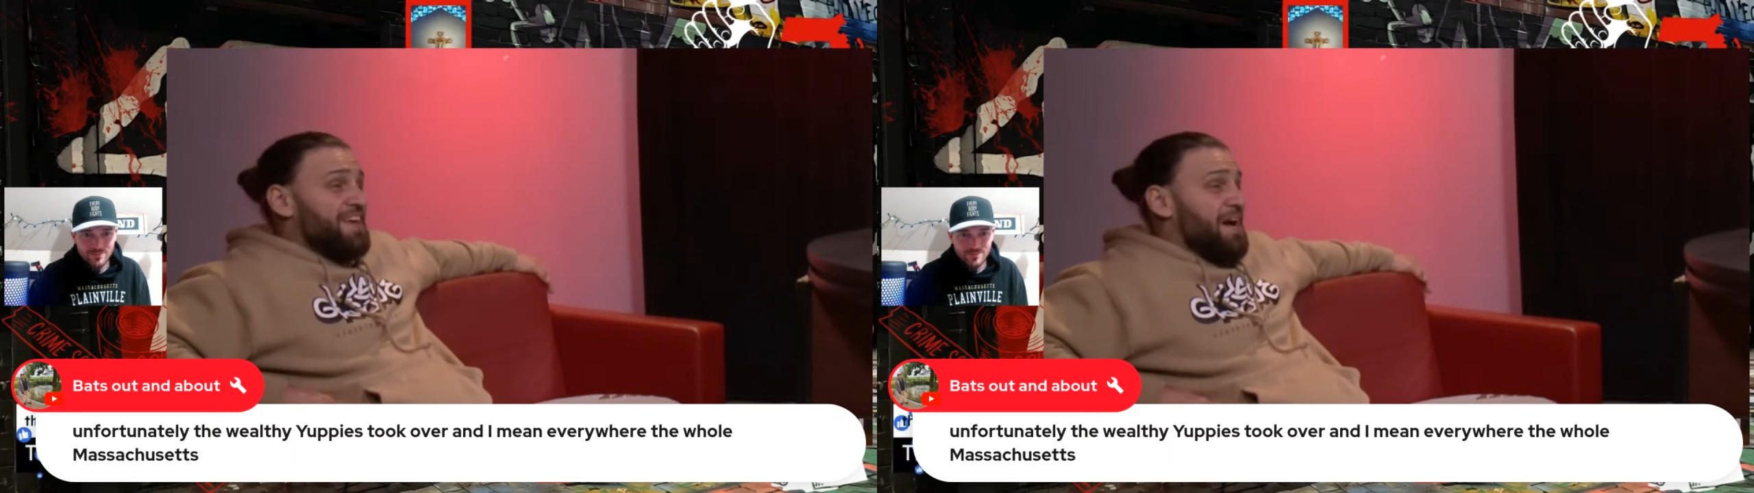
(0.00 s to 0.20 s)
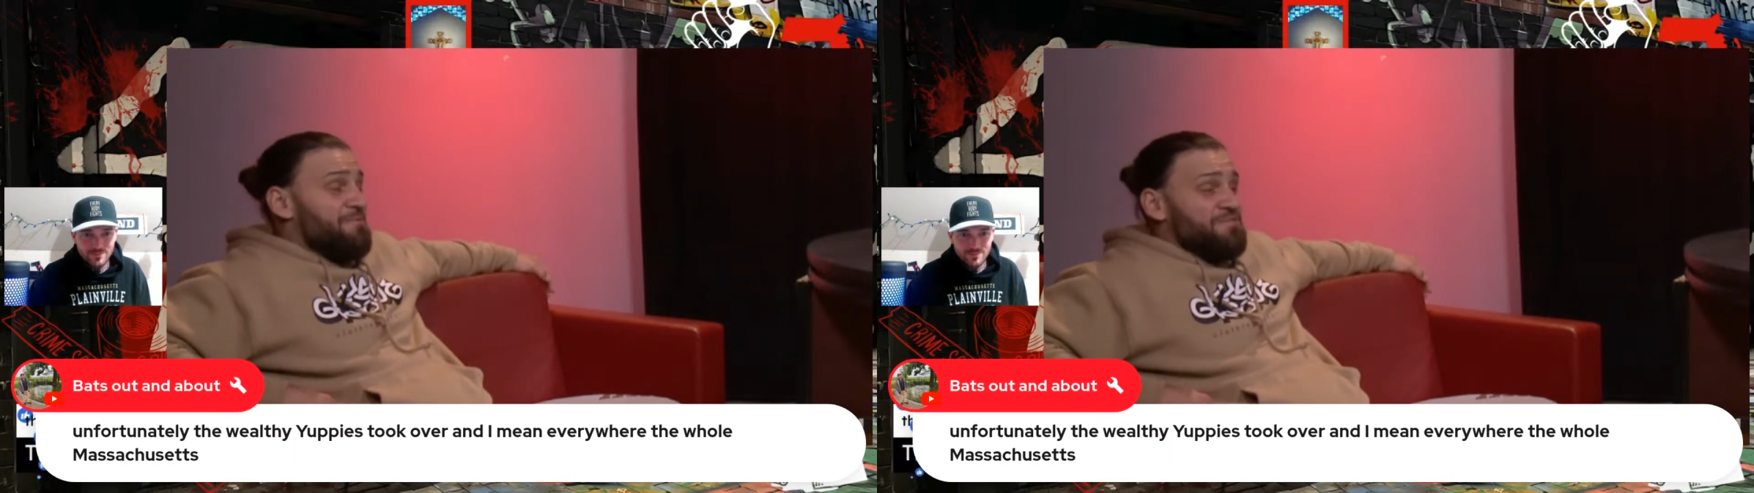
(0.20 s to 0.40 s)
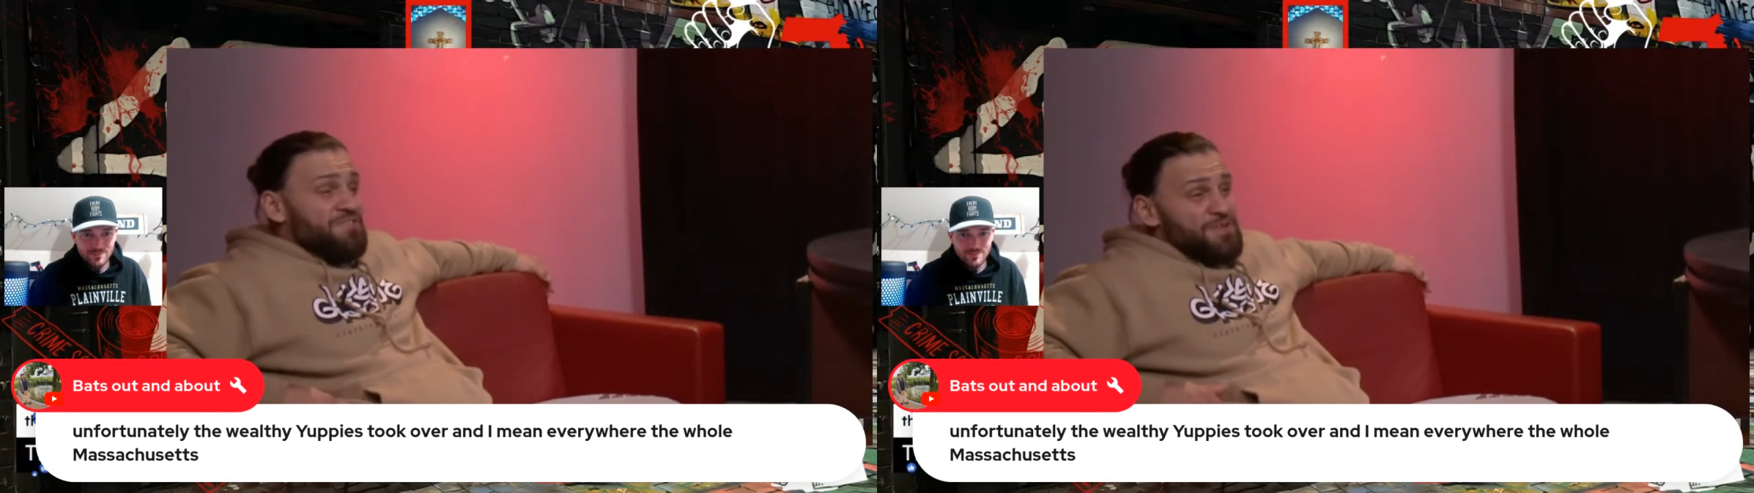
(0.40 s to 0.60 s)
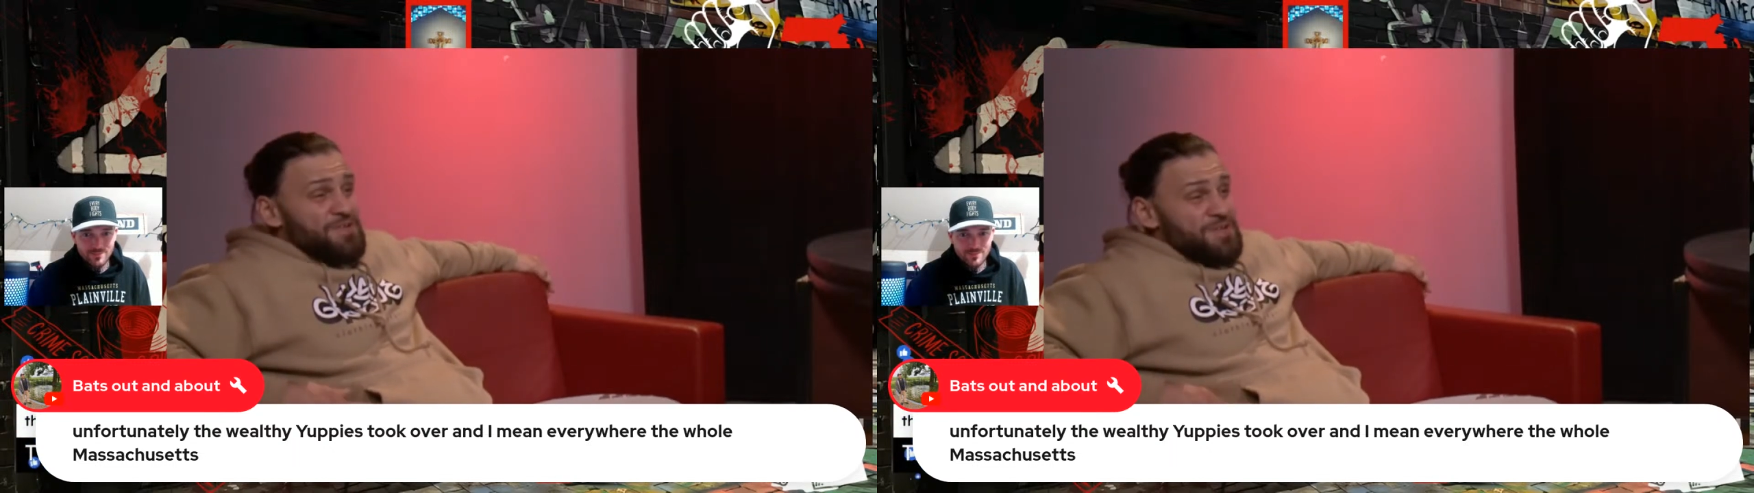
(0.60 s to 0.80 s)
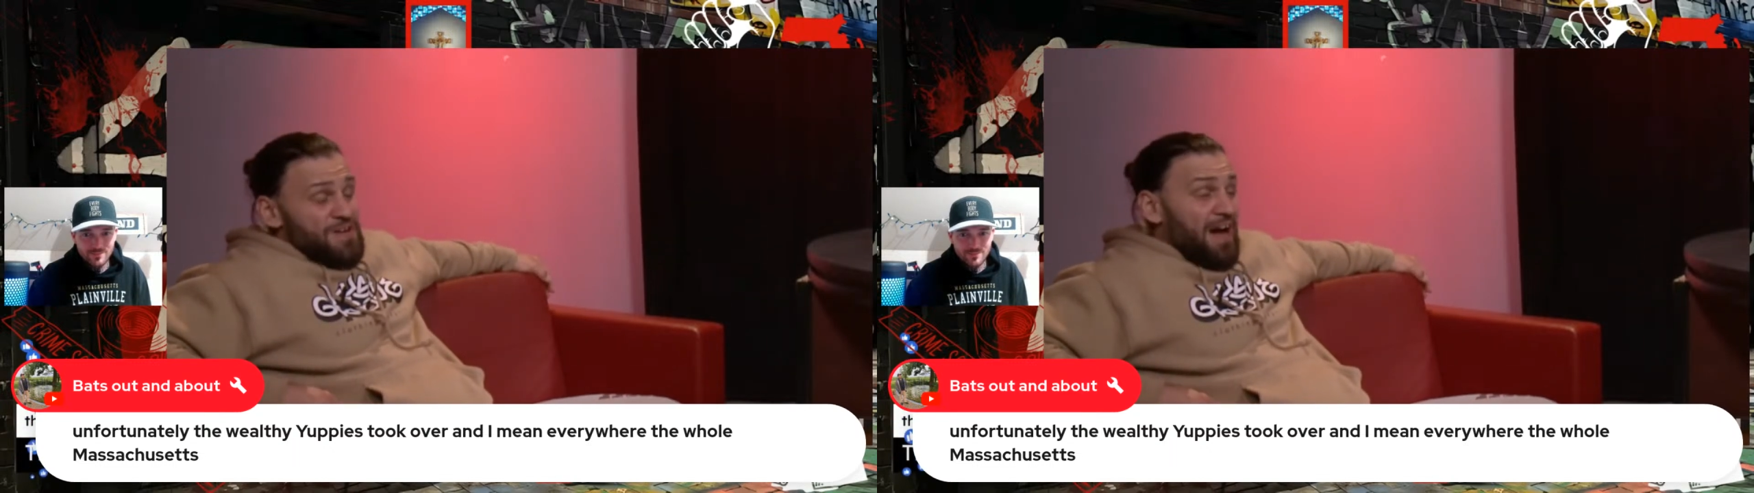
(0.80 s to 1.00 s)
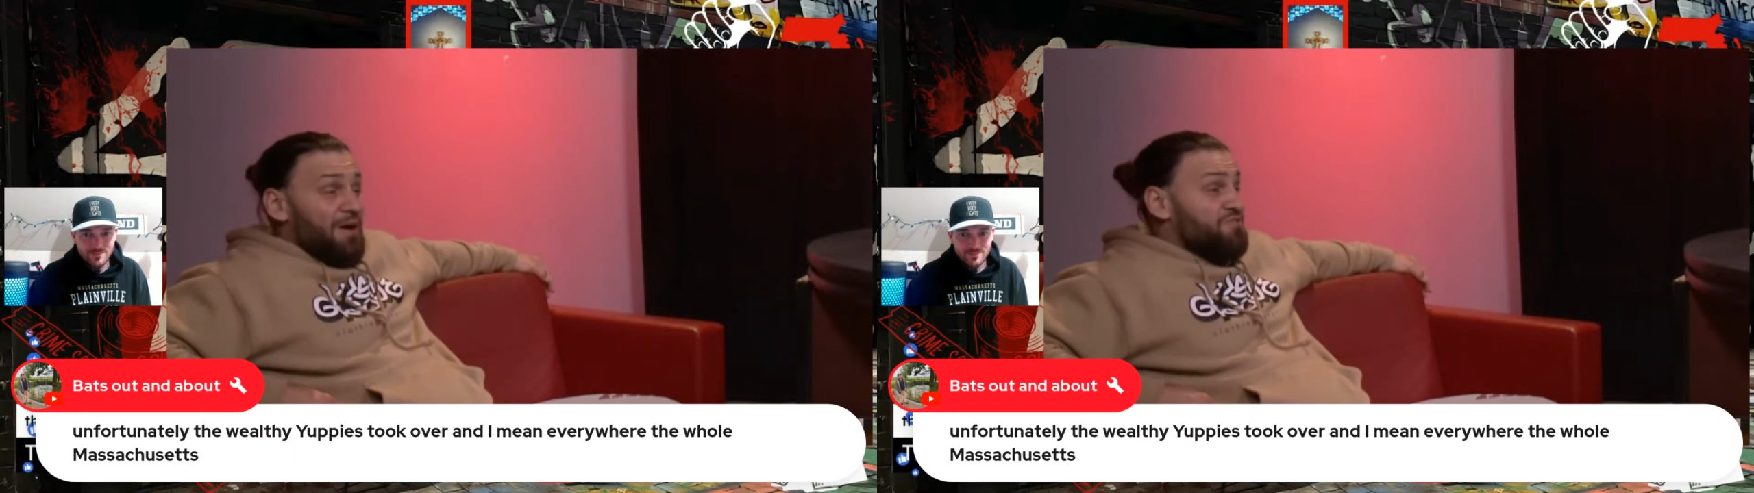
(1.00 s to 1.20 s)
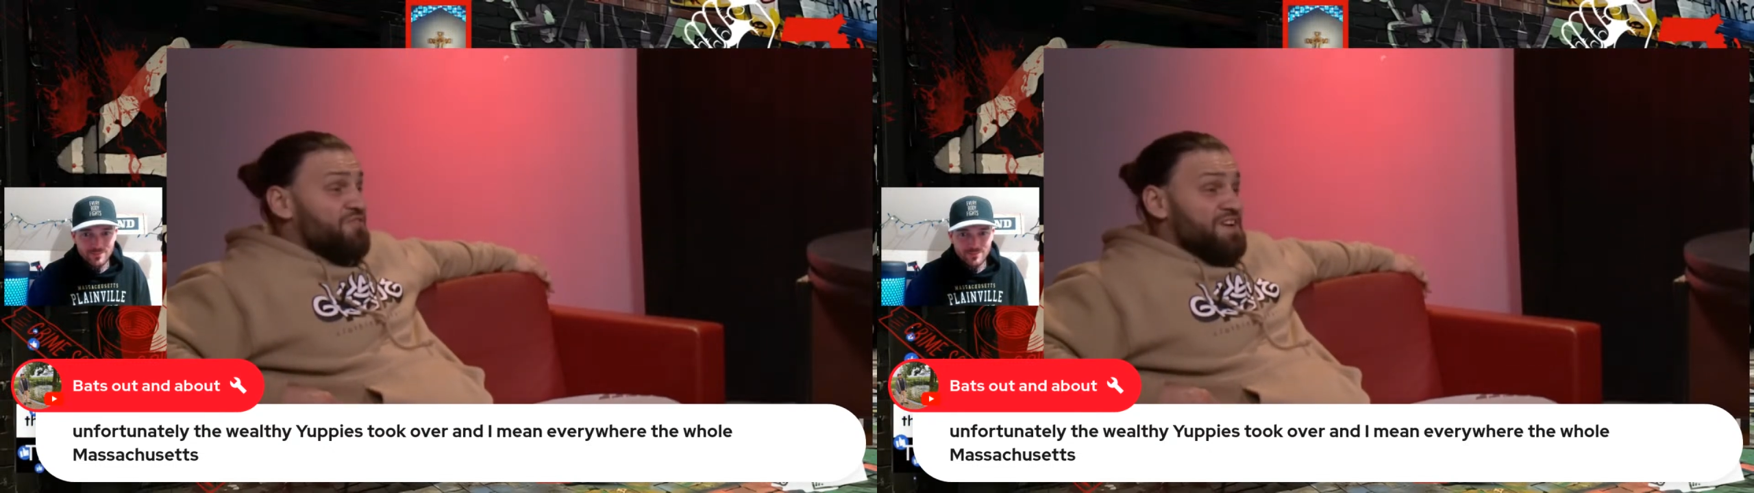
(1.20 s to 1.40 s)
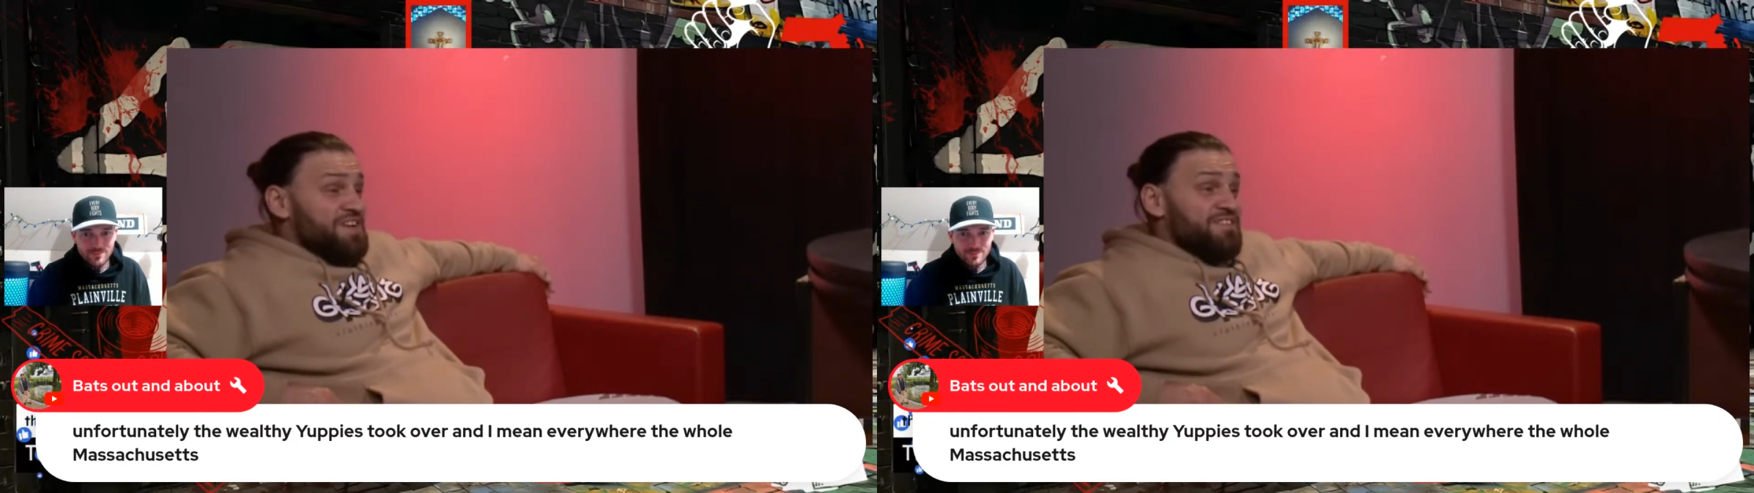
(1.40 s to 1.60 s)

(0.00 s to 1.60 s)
Like I was ready